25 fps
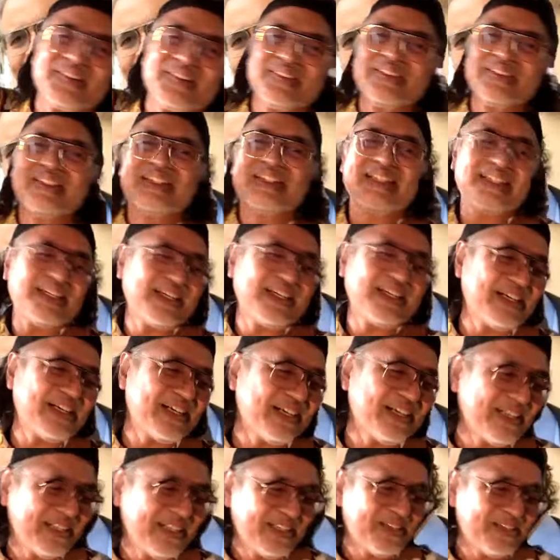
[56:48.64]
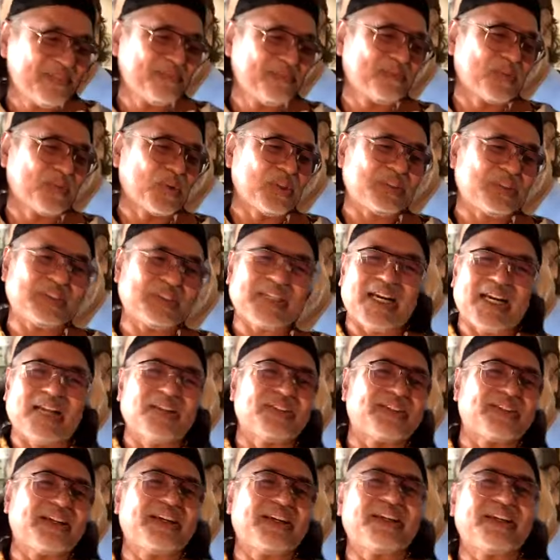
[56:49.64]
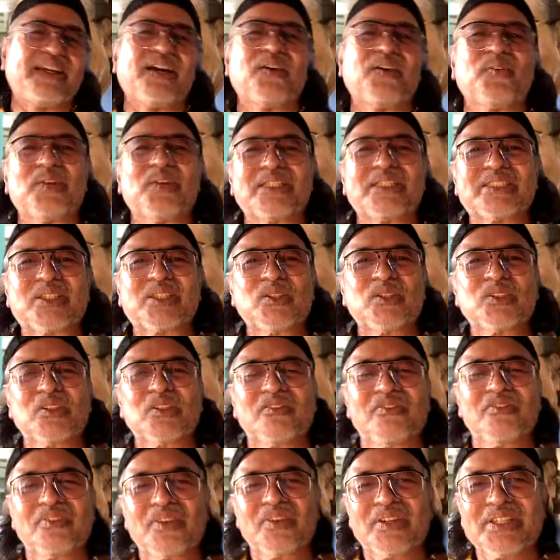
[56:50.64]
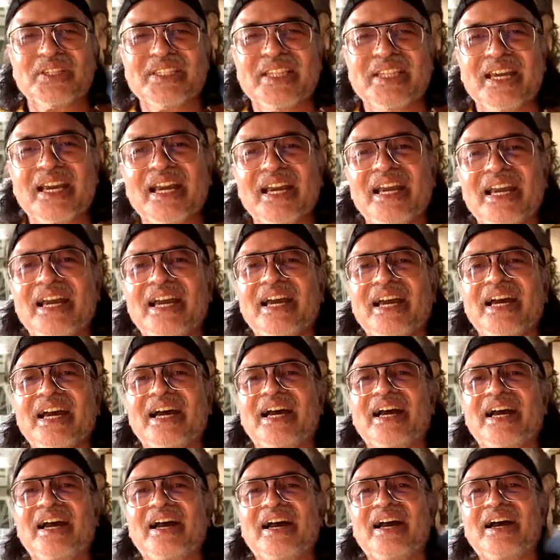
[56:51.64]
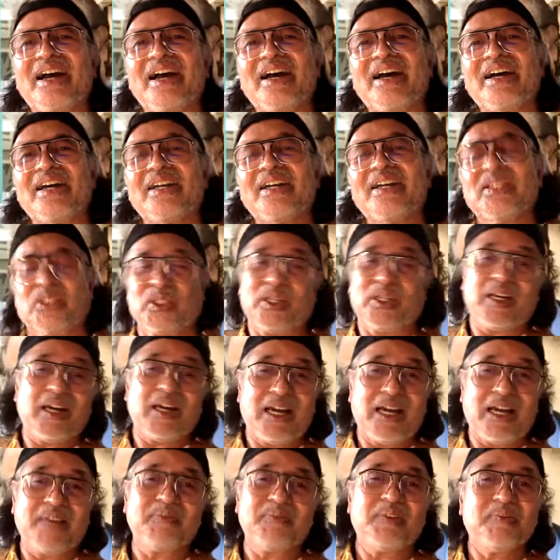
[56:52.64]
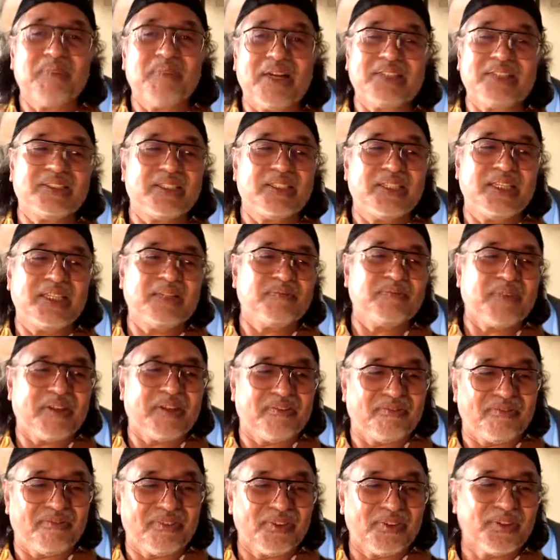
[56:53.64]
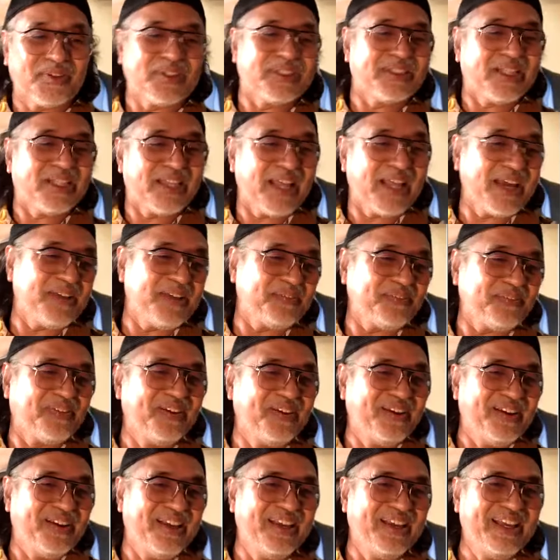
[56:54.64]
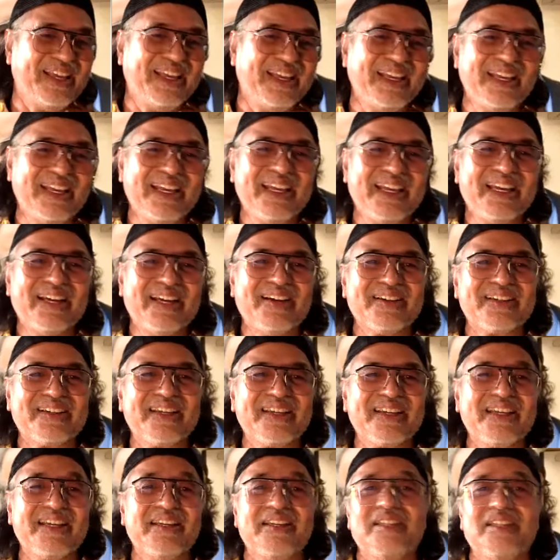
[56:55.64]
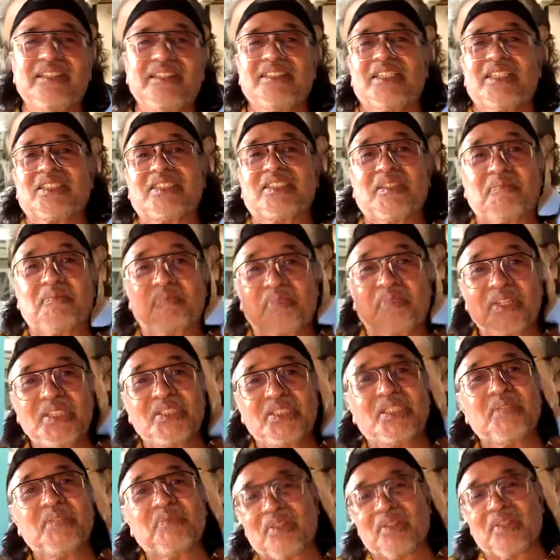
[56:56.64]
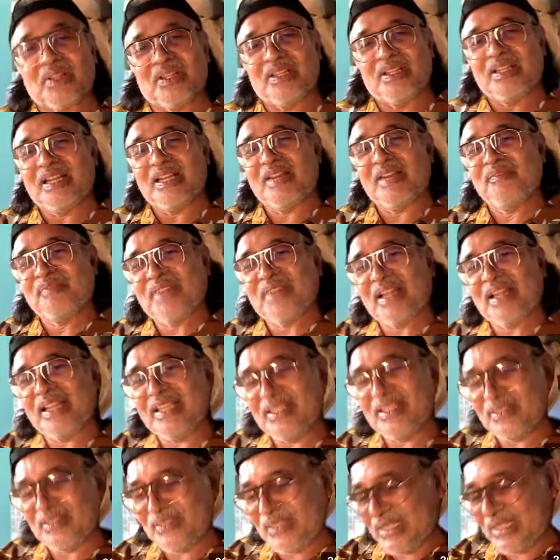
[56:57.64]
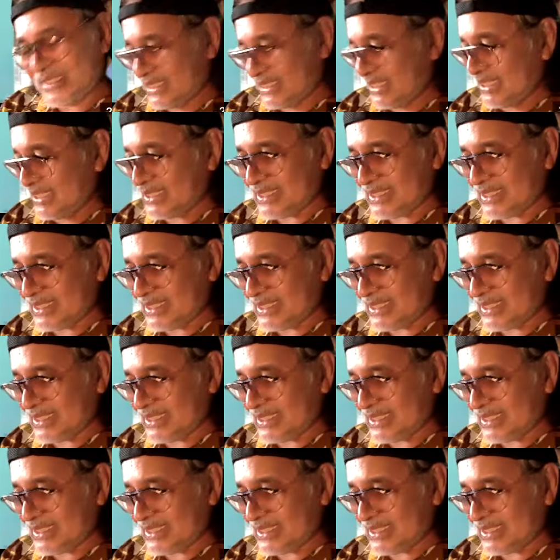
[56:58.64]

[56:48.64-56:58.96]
the Port Charlotte area, west coast of Florida. So I'm imagining my Florida life. Okay, that's the principle. I'm telling you, it's